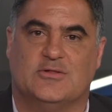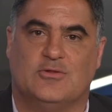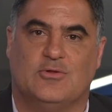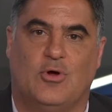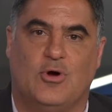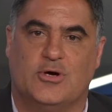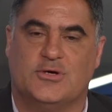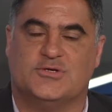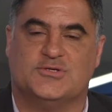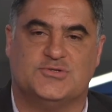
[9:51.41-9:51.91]

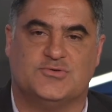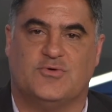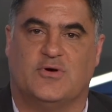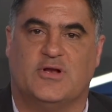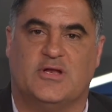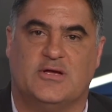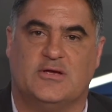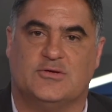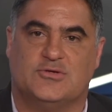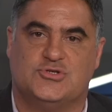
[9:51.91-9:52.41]
longest
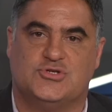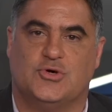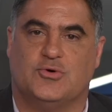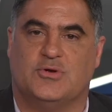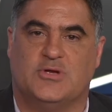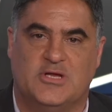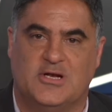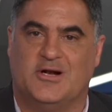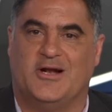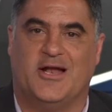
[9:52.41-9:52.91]
running show
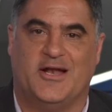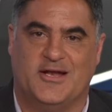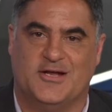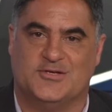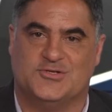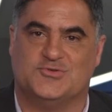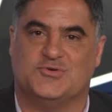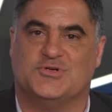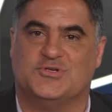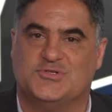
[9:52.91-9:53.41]
in internet
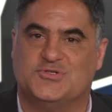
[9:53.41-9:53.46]
history.